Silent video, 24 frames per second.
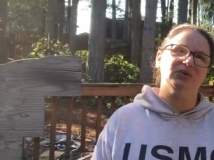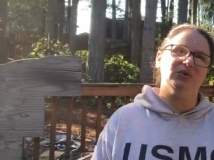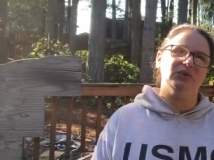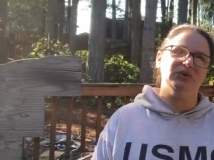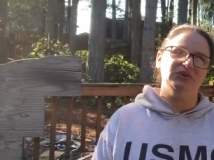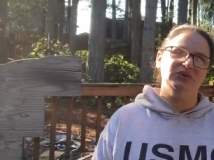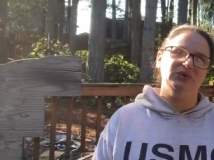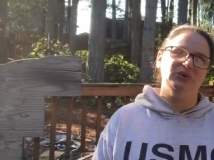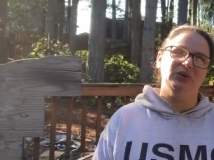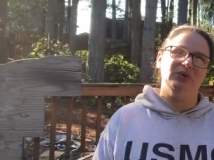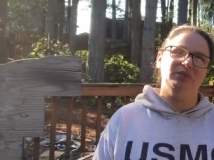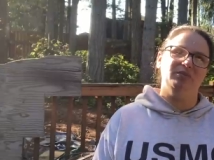going
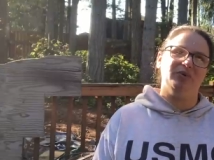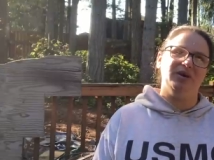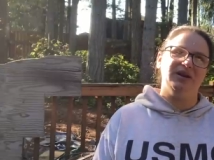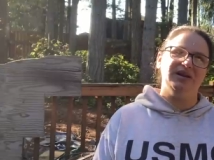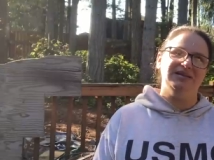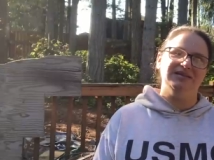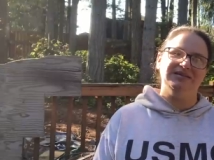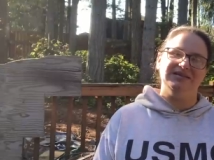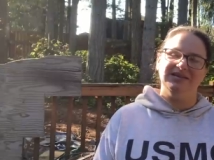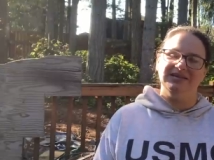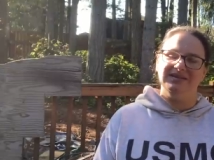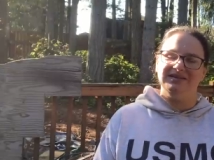to
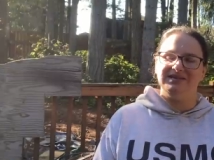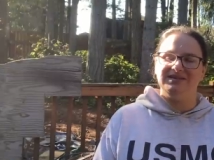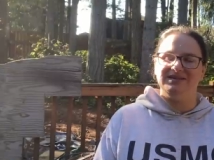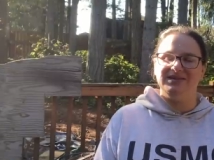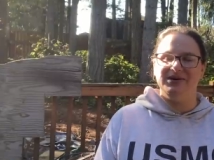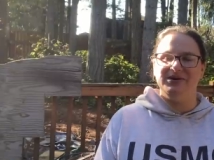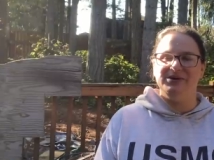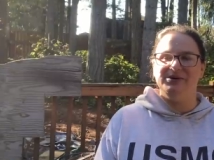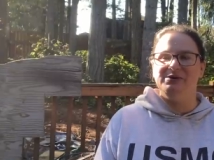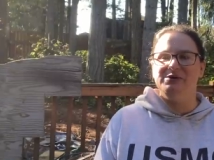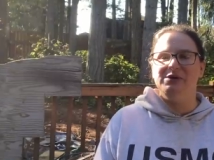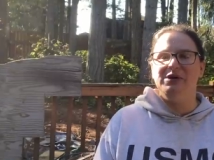embrace it.
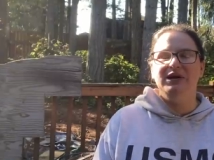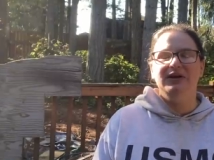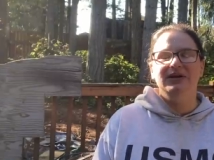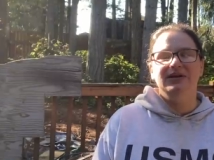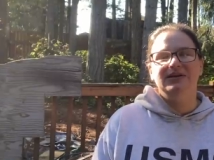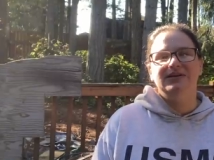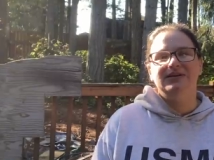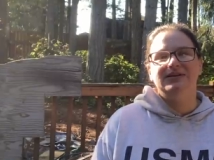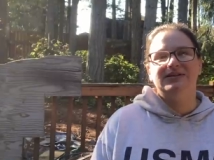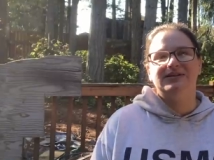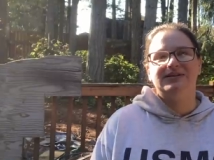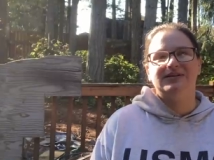So
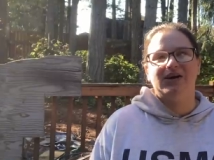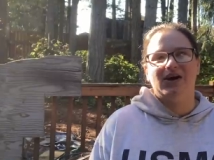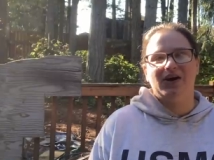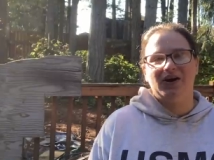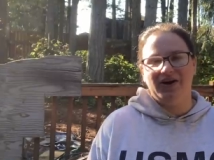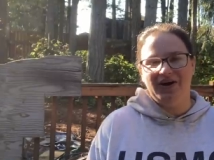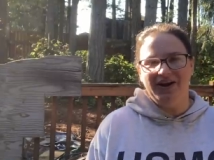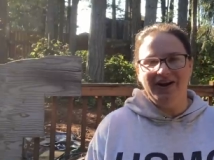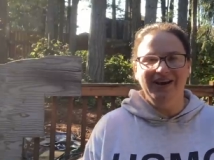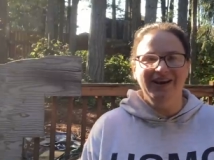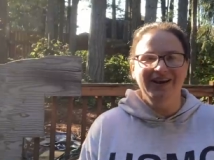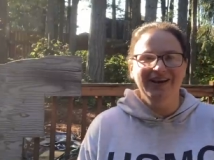
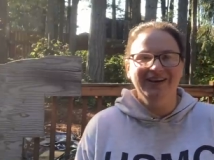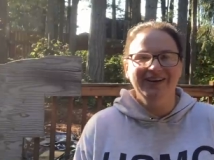sorry.